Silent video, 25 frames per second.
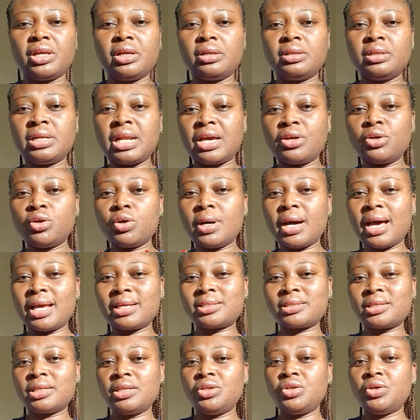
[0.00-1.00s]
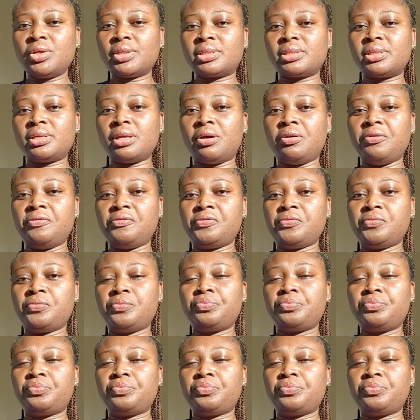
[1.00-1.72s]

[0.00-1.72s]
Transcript: Now you're asking yourself,